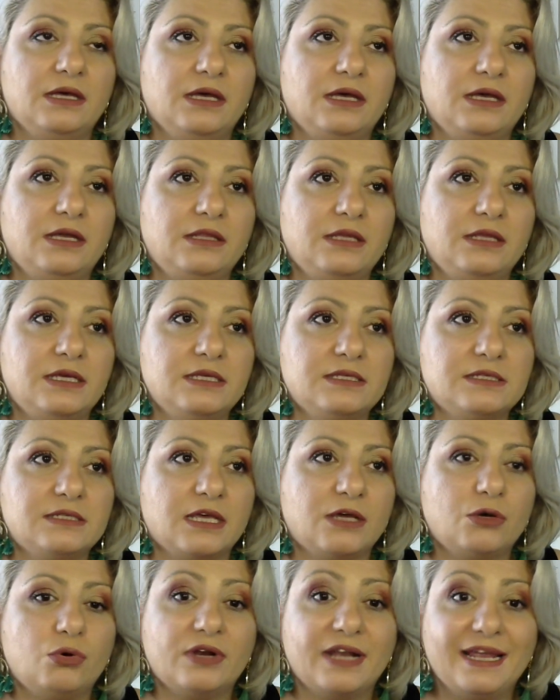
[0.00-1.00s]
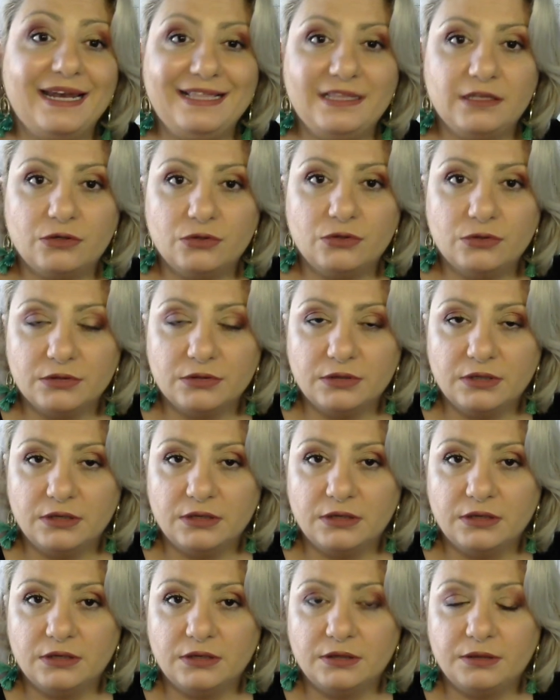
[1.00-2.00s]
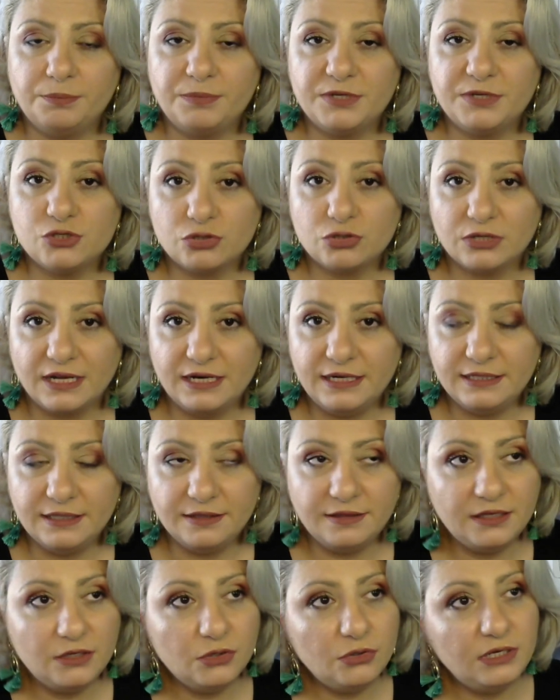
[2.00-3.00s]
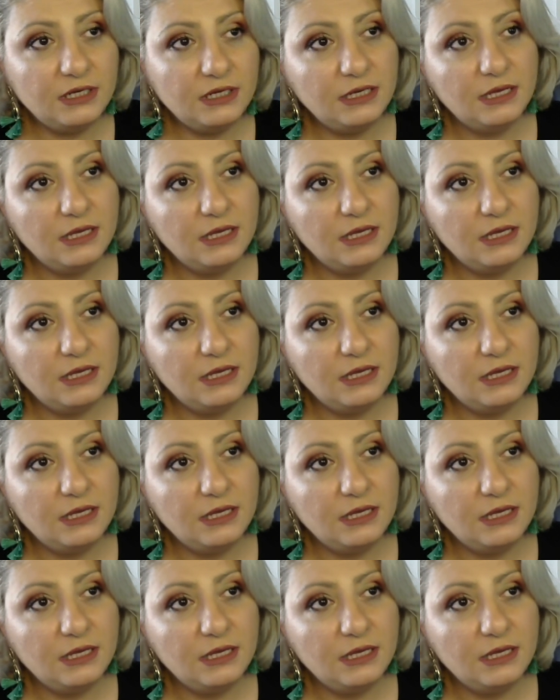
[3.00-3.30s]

in his psychoanalytical uh, personality theory